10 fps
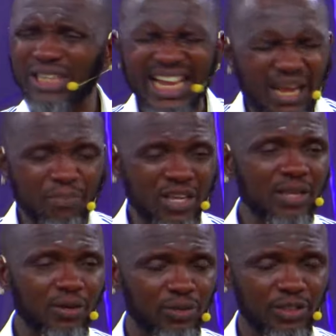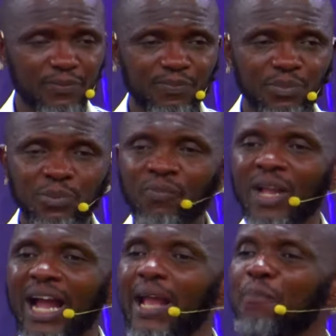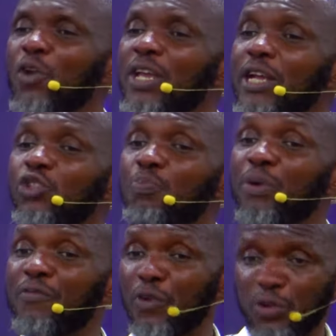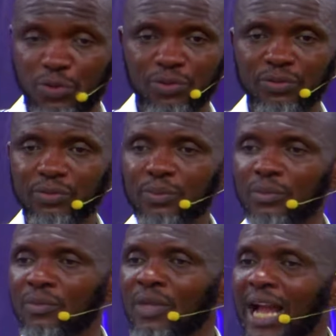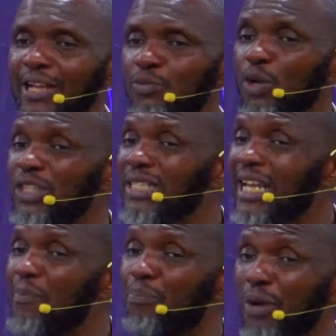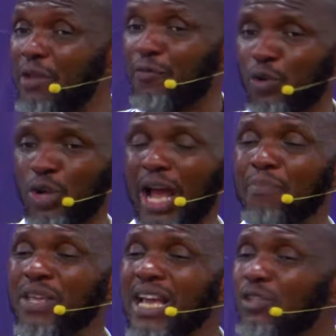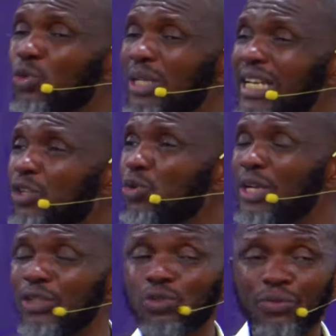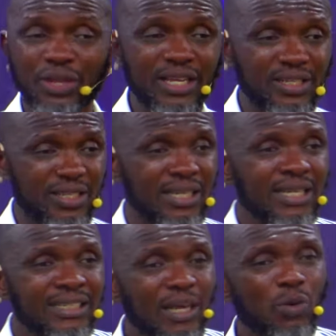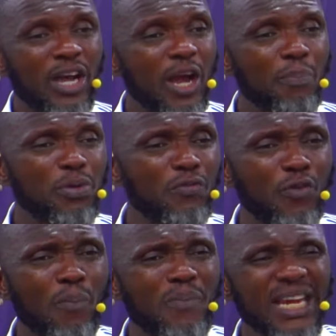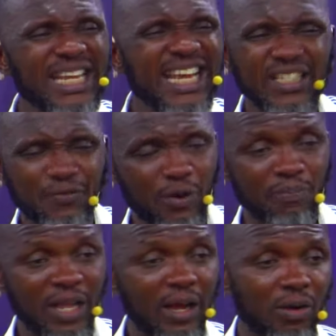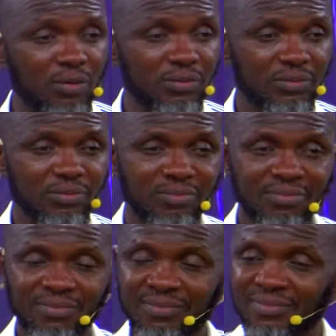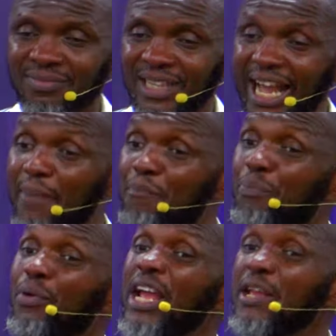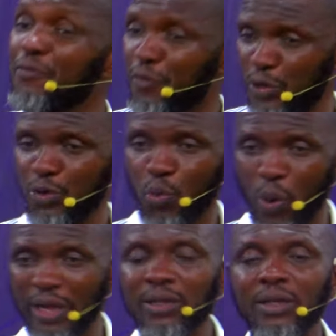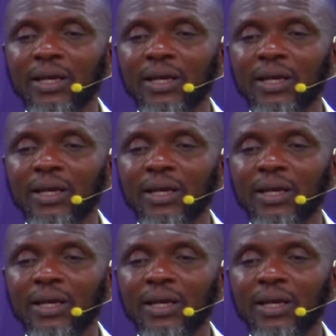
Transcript: I am healed. I am not here to pray for you. As much as I am praying for you, I'm here to lead you into things that will help you for many years from now. I'm praying for you, one.